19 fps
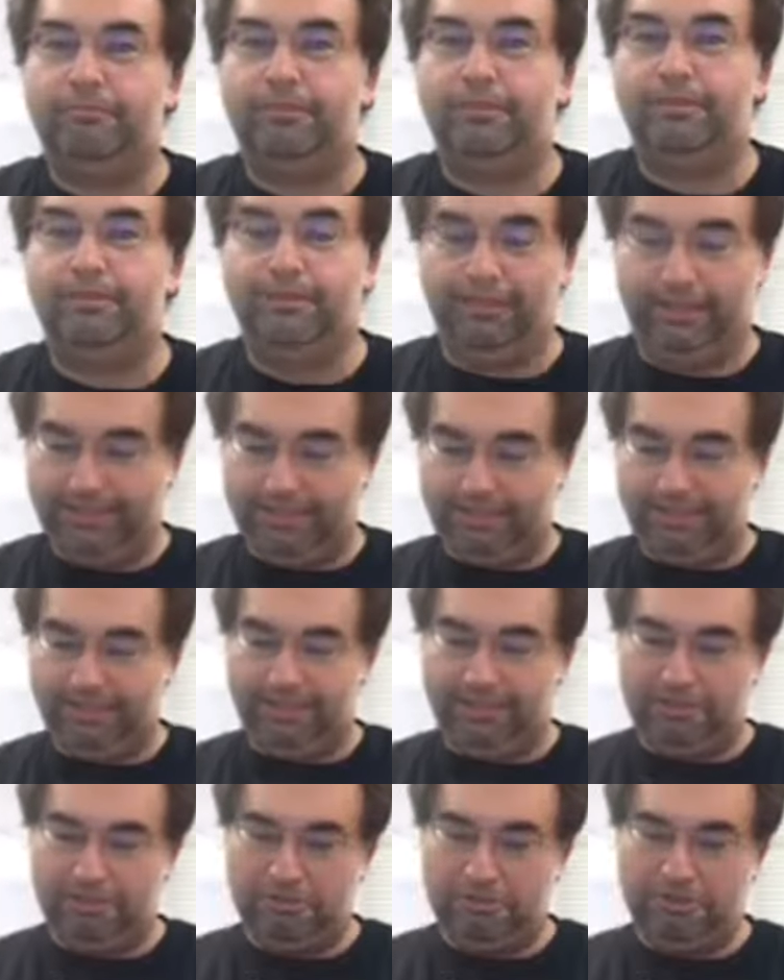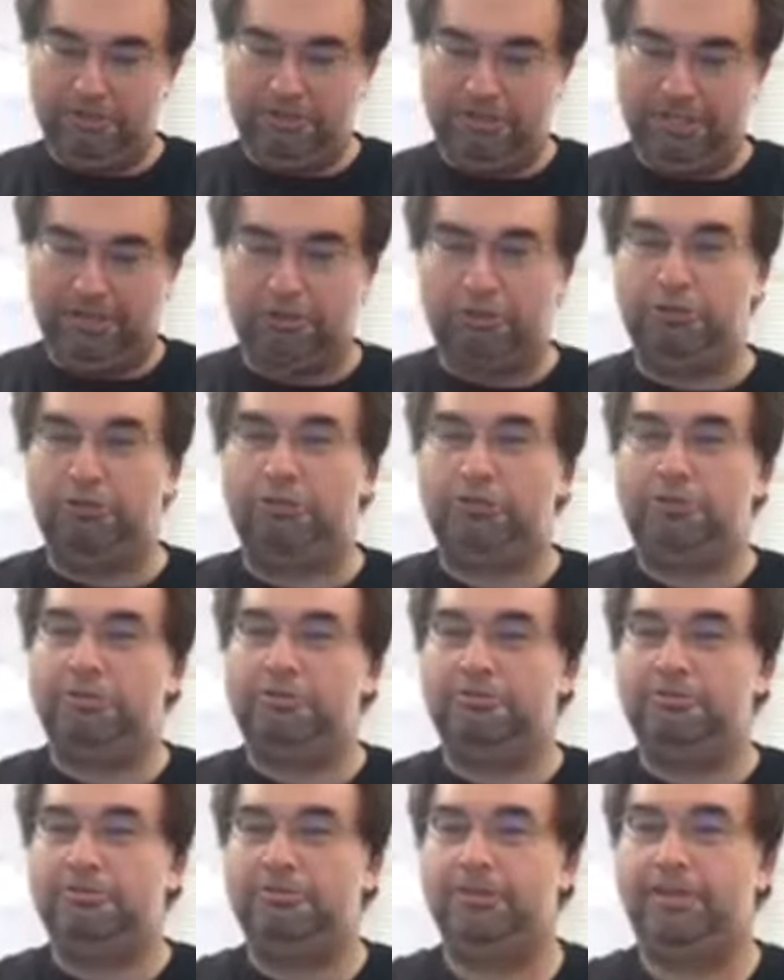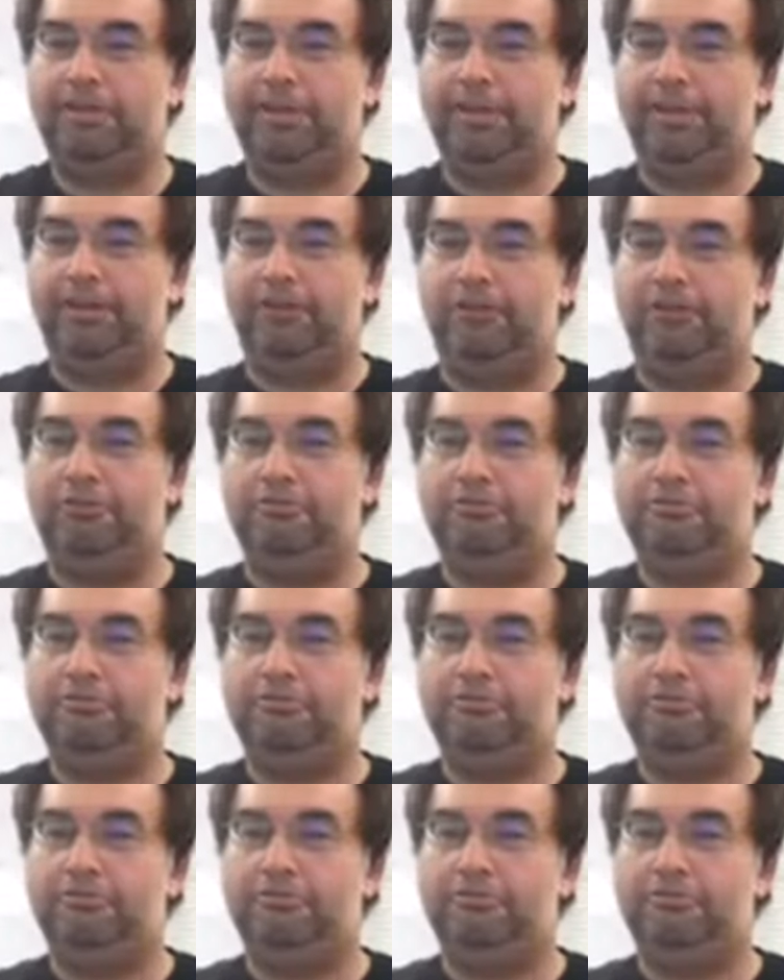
let's take a look here.